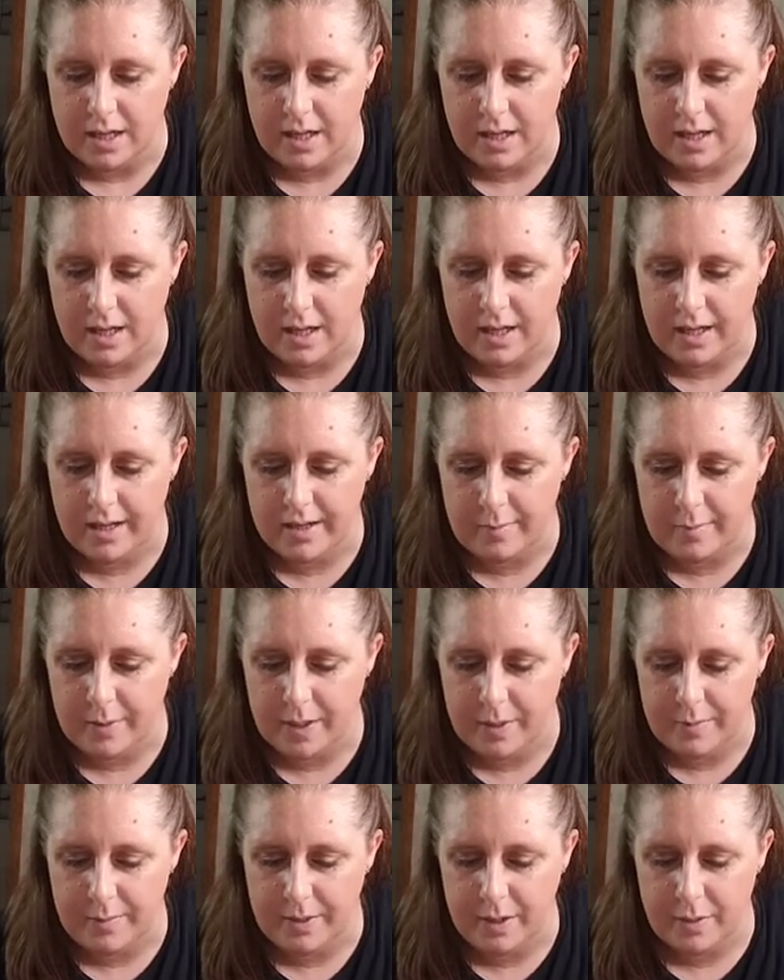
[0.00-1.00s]

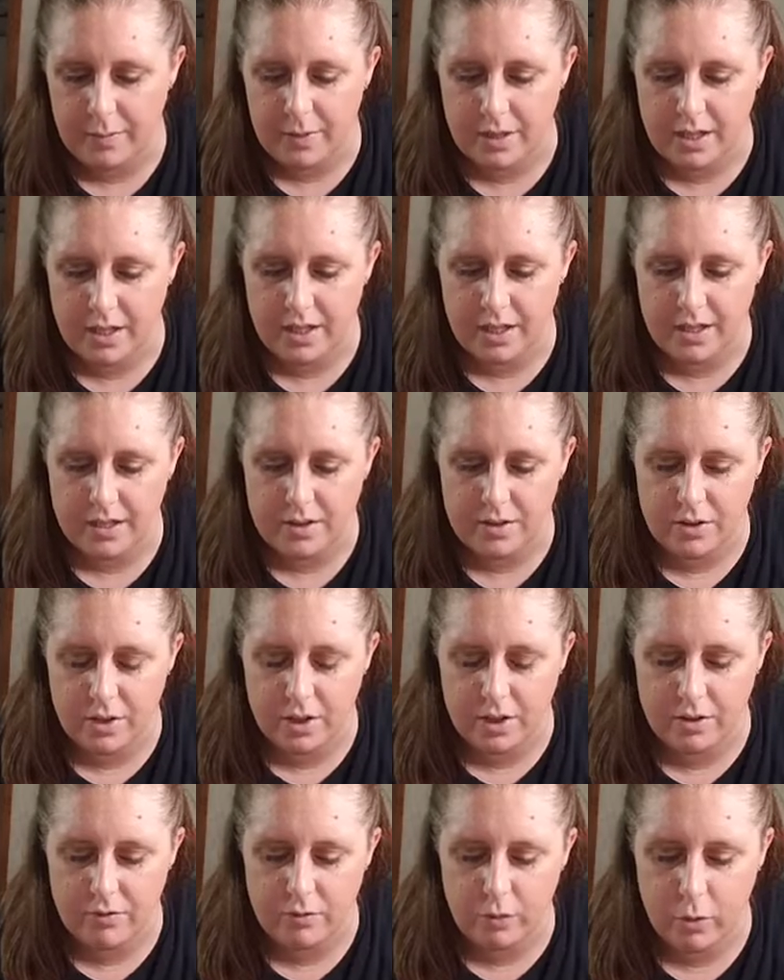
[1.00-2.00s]
I'm not really
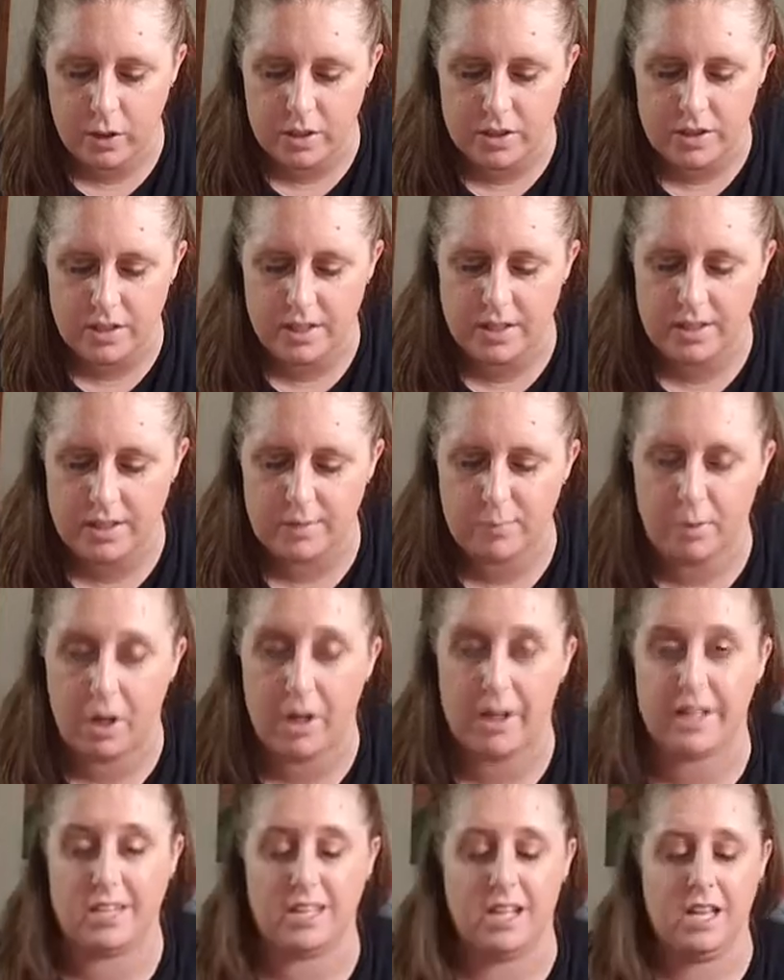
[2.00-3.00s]
looking forward to this
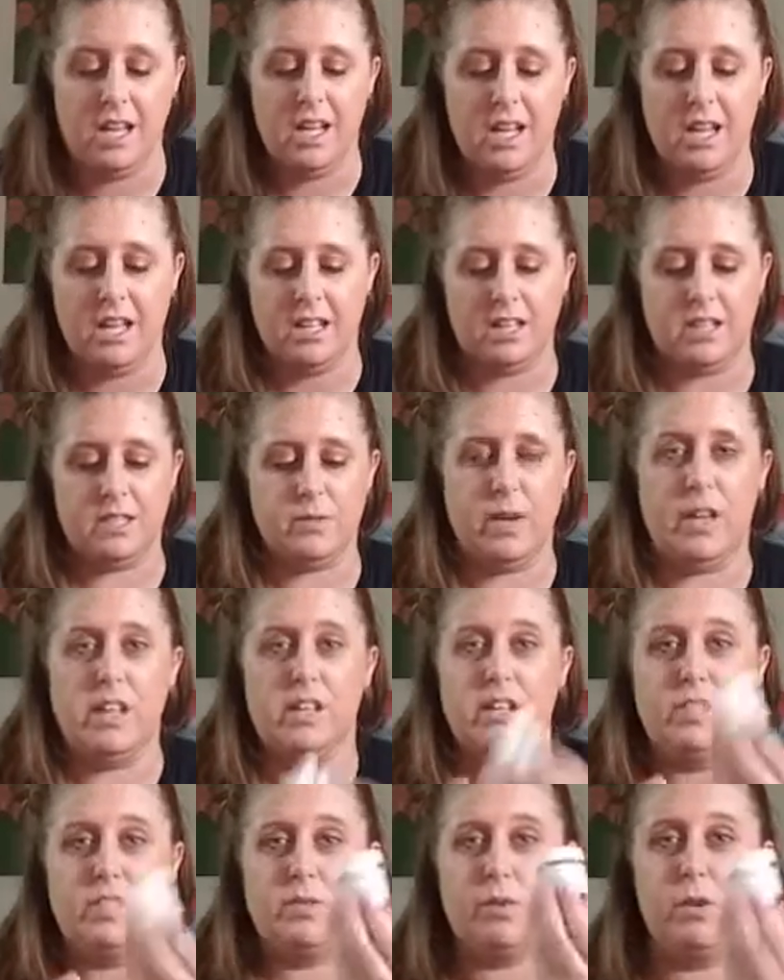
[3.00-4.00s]
product. This
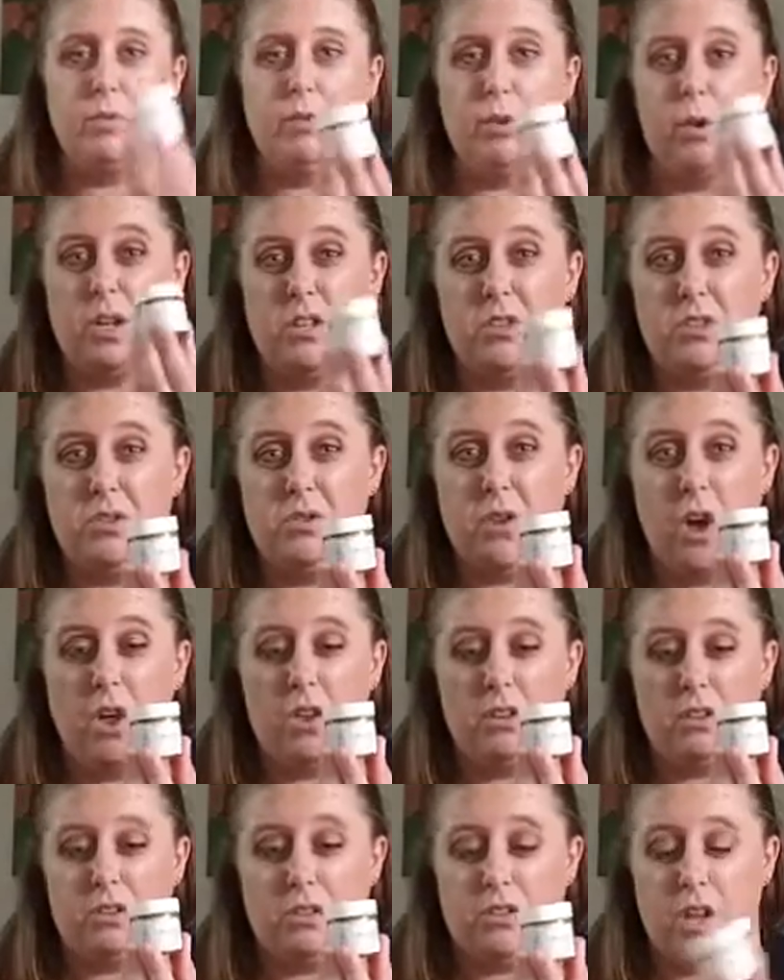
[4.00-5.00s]
values for
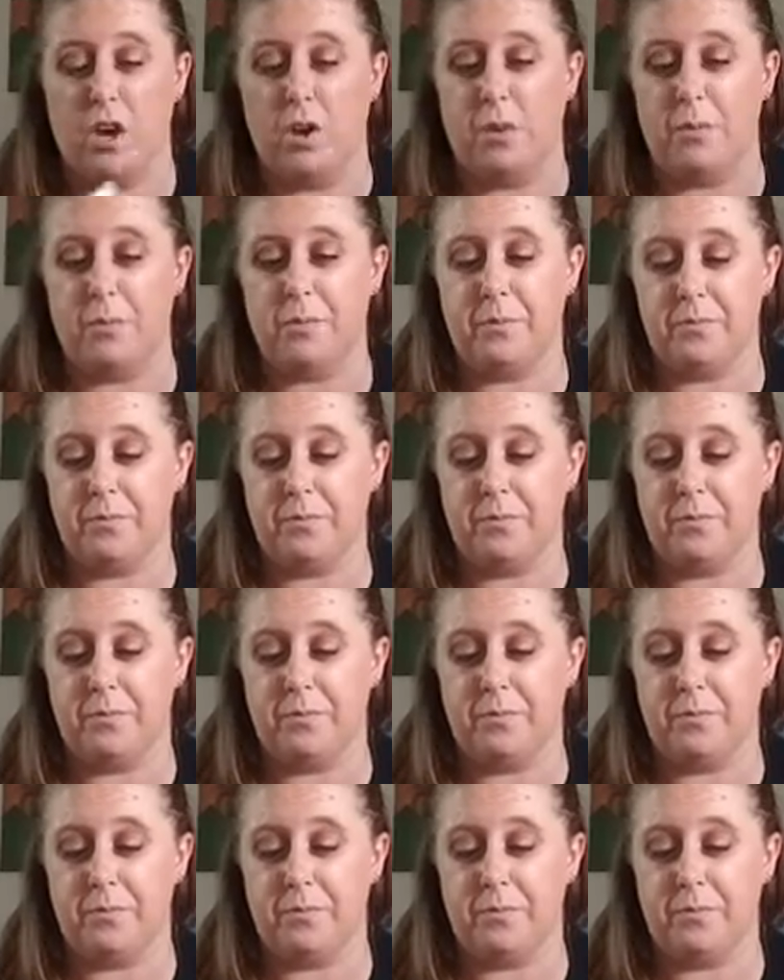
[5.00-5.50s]
$42 though.